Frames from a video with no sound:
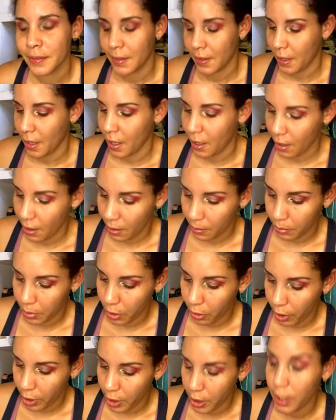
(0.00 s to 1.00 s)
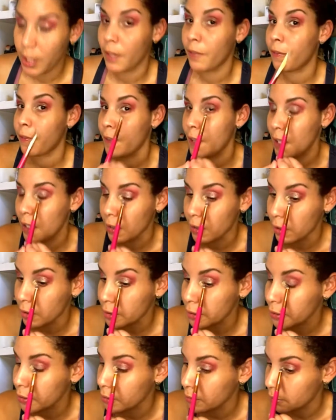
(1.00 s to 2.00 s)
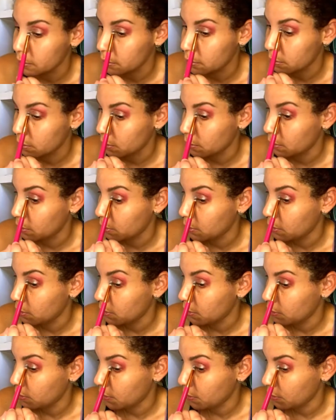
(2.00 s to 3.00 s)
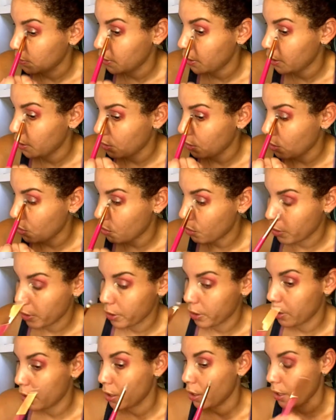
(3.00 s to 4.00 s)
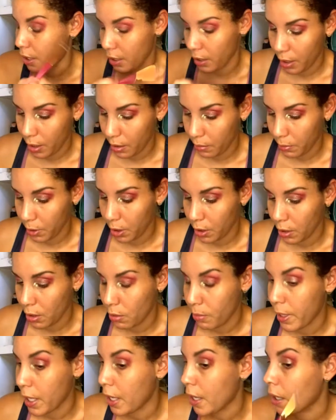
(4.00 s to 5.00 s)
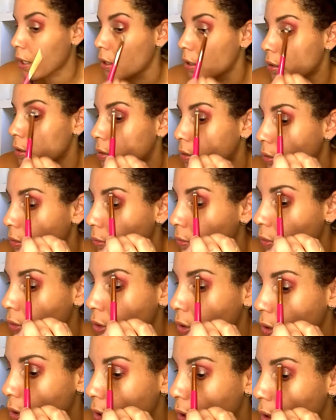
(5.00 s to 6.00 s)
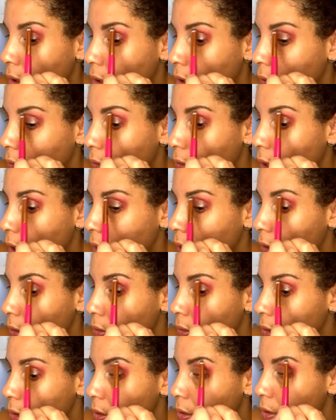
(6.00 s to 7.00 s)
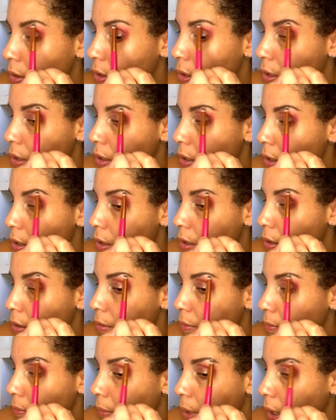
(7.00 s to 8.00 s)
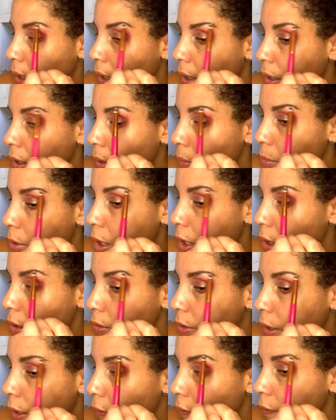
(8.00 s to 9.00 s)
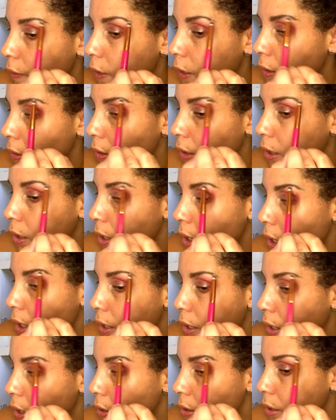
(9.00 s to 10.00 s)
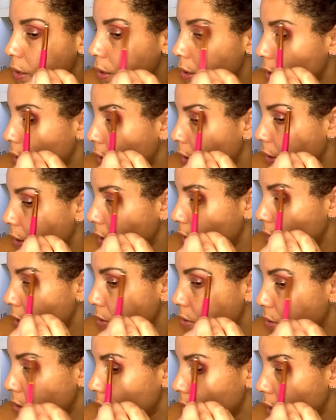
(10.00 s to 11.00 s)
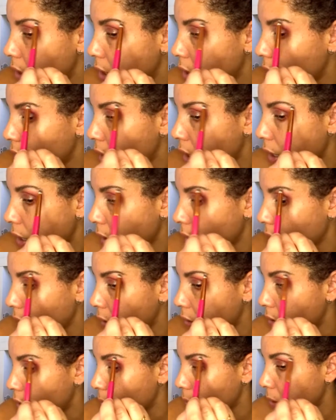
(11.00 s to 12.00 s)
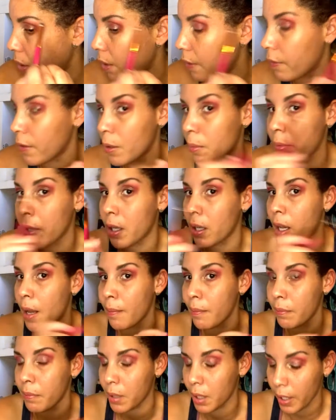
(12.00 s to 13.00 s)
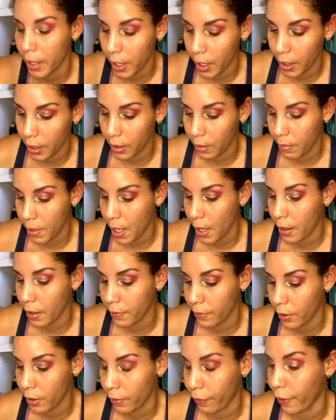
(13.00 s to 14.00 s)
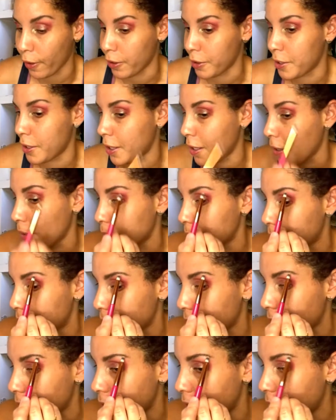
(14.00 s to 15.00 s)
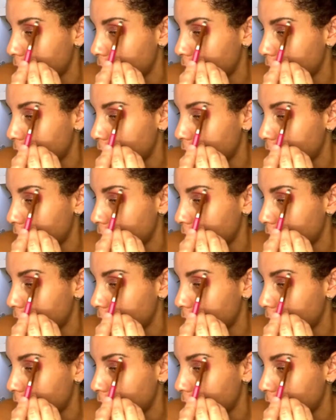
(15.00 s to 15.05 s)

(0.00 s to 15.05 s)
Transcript: So I did the Feels in the corner, and then I'm going to go back for around my eyebrow. Definitely not necessary. You could take a highlighter or whatever, but I'm playing in the palette for the first time, so